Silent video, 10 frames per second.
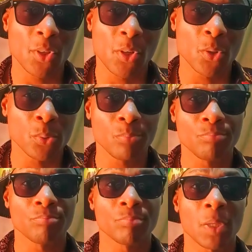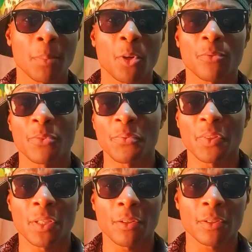now, about
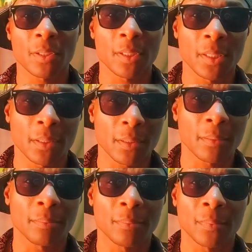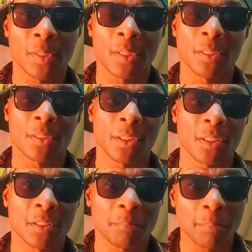50 years later,
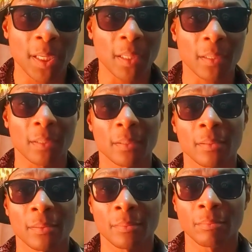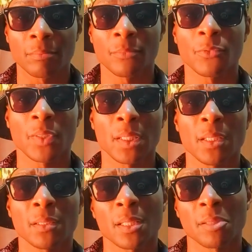she's back
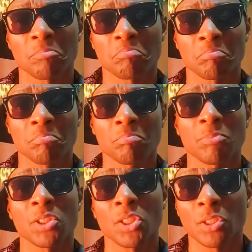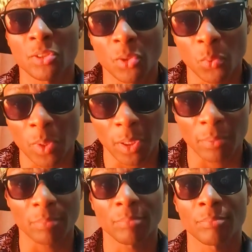feeling that she's the
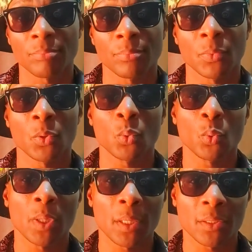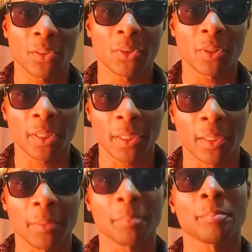one who has to kill
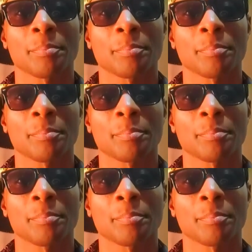him